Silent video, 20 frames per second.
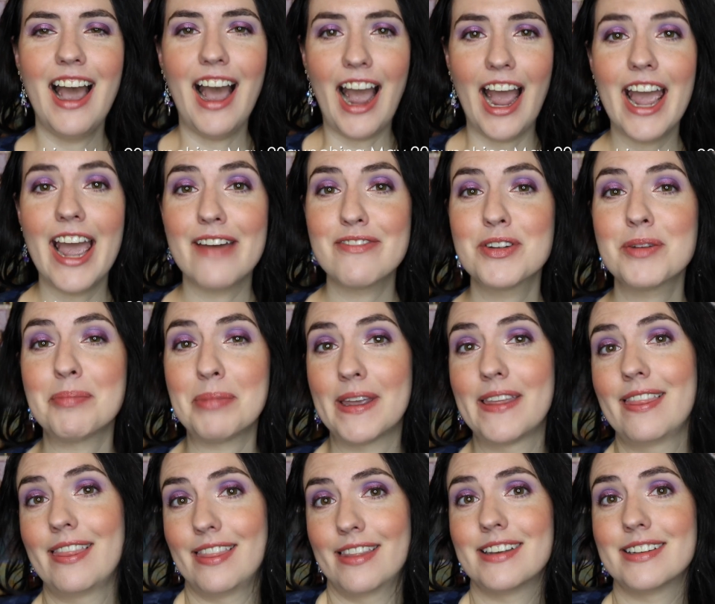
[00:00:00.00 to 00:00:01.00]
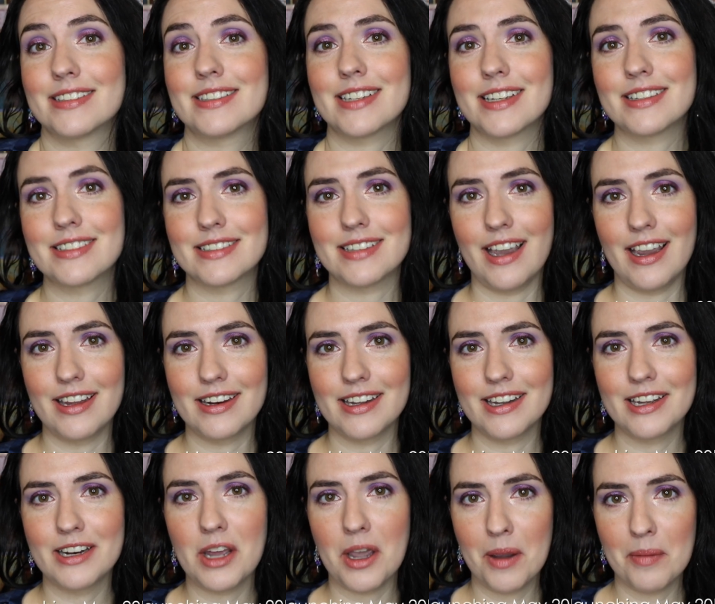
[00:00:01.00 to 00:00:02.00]
I haven't been this
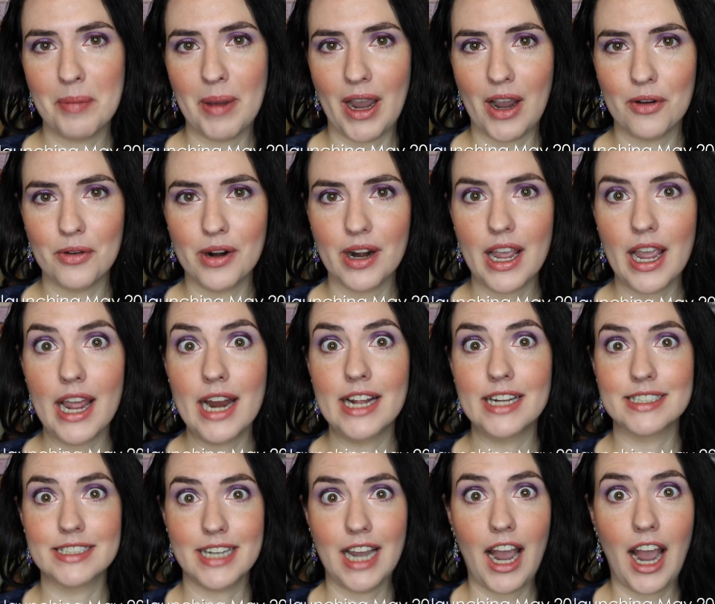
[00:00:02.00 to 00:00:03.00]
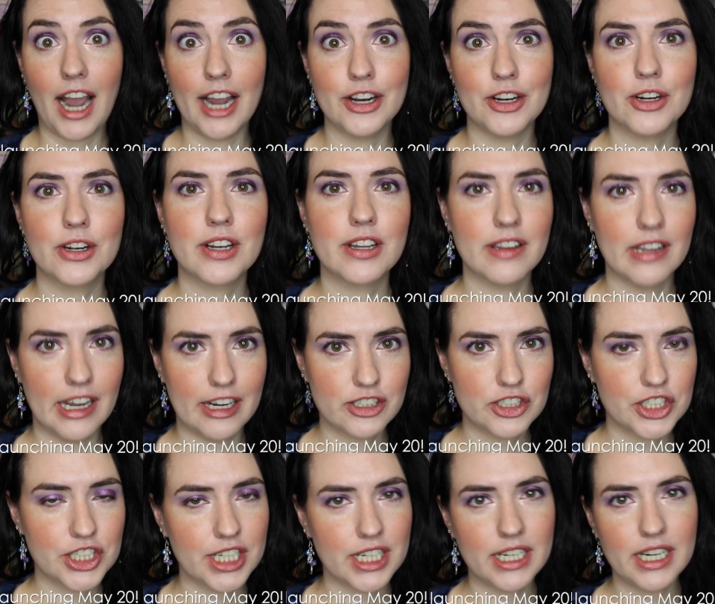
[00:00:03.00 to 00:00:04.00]
excited about an entire
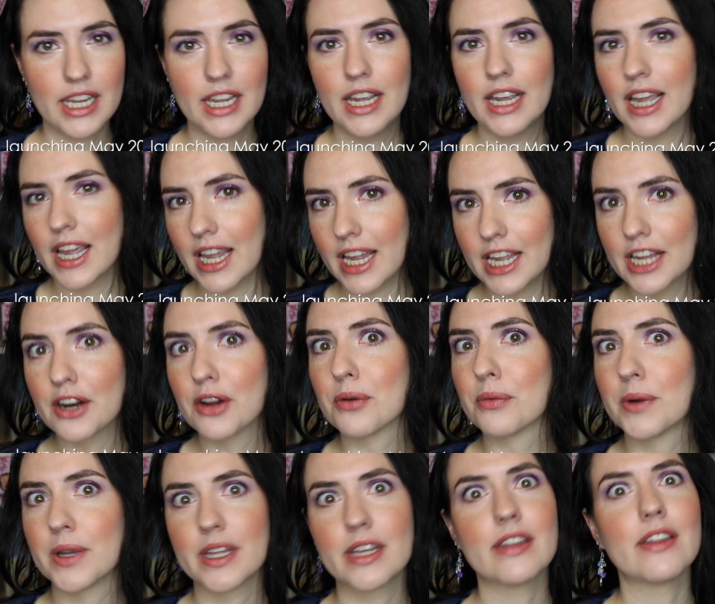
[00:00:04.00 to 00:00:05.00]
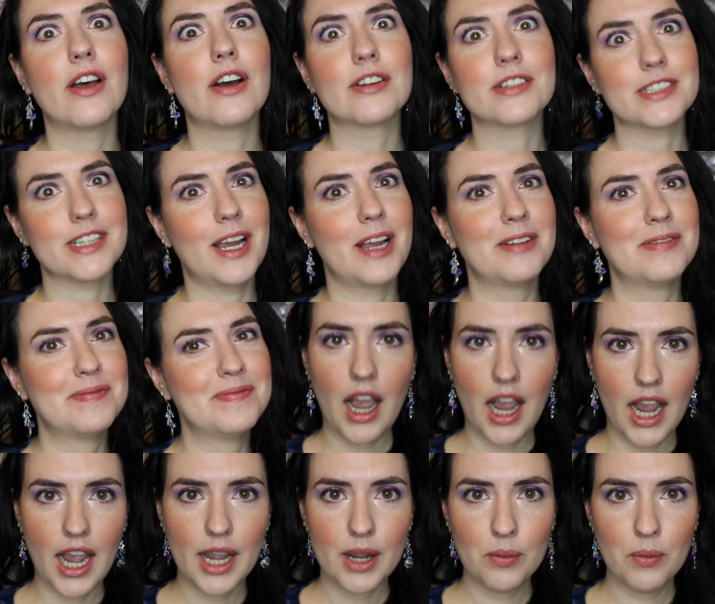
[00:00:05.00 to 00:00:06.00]
collection in a really long time.
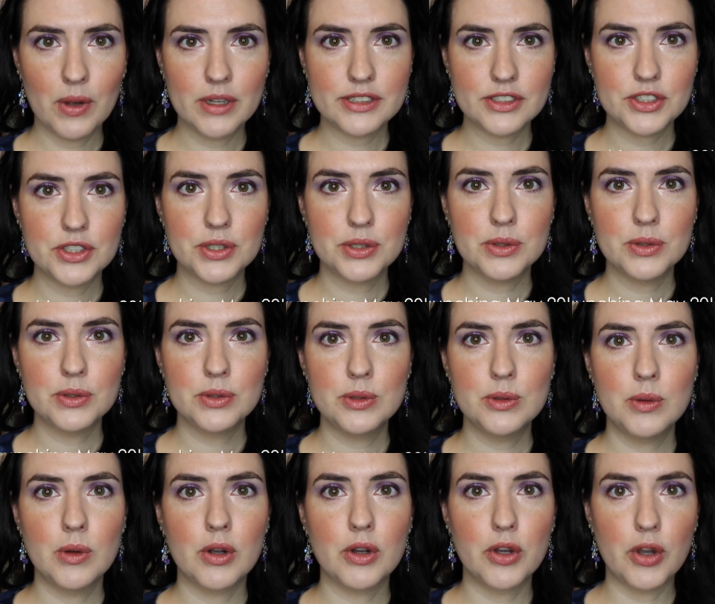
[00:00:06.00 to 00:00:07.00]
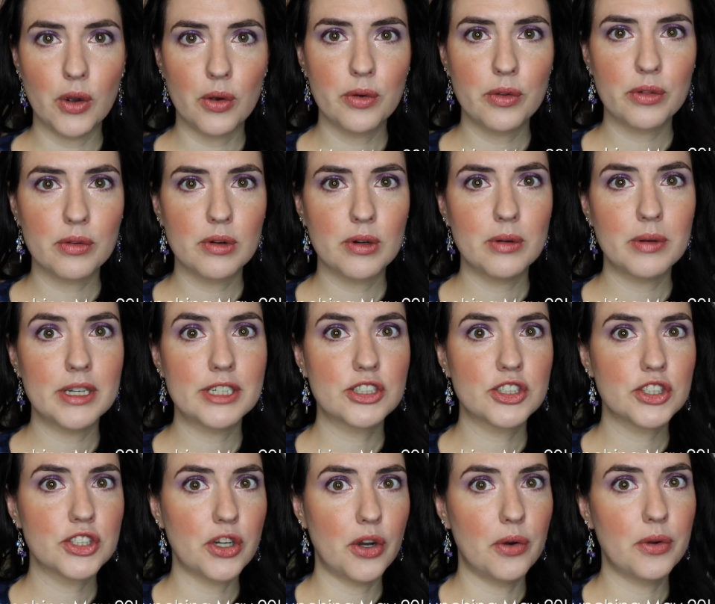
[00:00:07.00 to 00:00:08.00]
I want to go through and
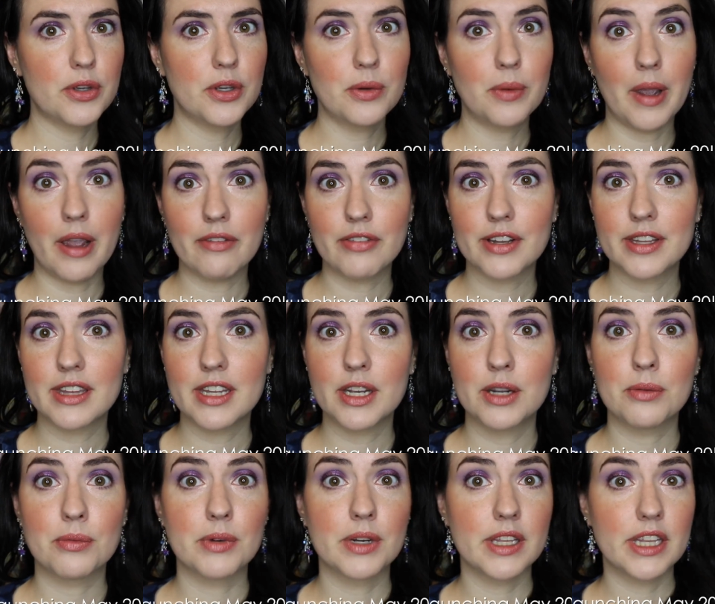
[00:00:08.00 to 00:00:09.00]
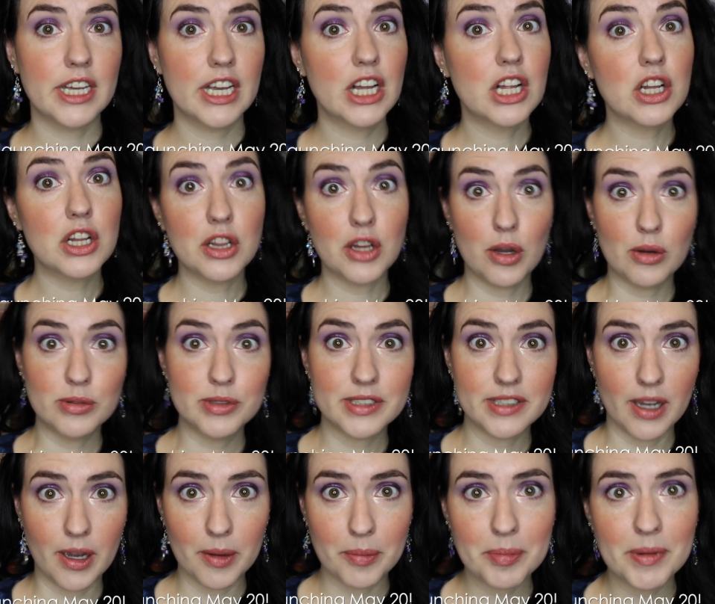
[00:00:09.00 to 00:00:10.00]
show you everything really close
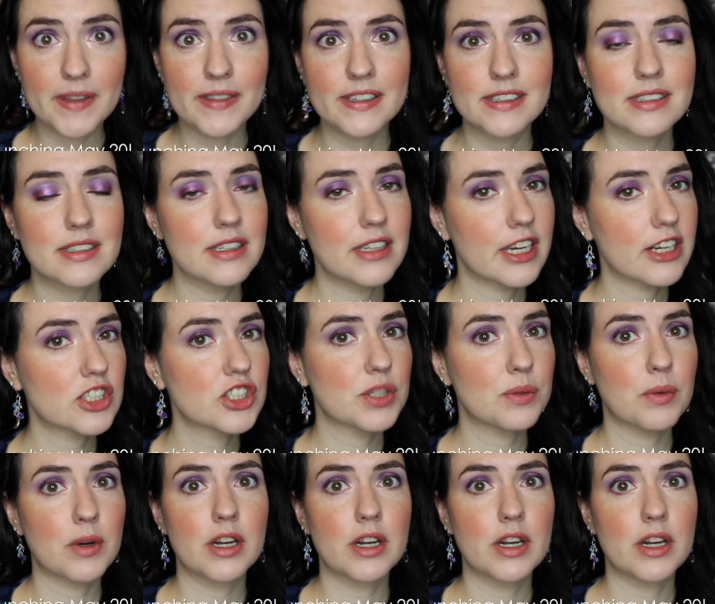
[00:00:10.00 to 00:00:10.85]
up in this collection.